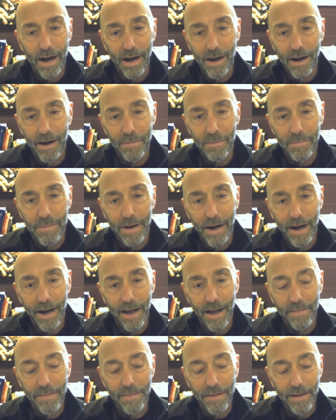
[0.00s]
on
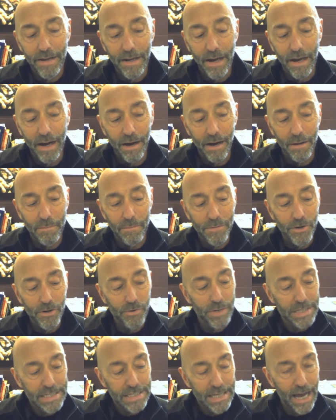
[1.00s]
the
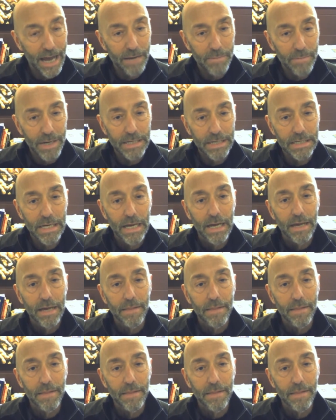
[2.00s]
new assignment.